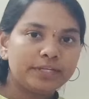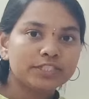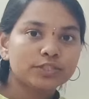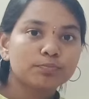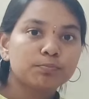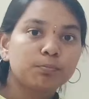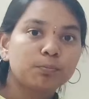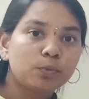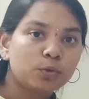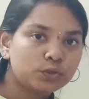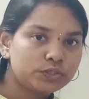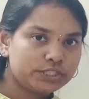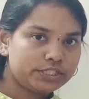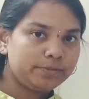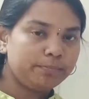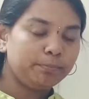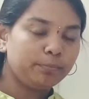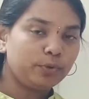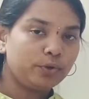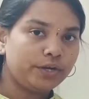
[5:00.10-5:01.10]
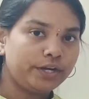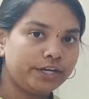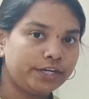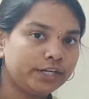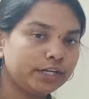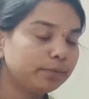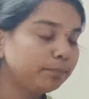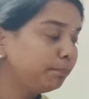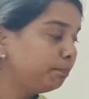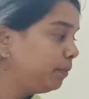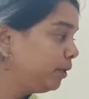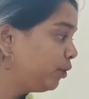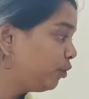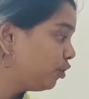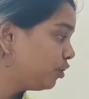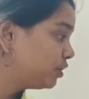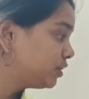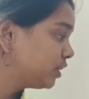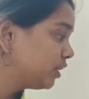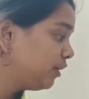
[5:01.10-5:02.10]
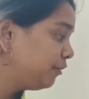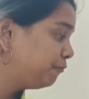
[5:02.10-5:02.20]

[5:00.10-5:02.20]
is most important, because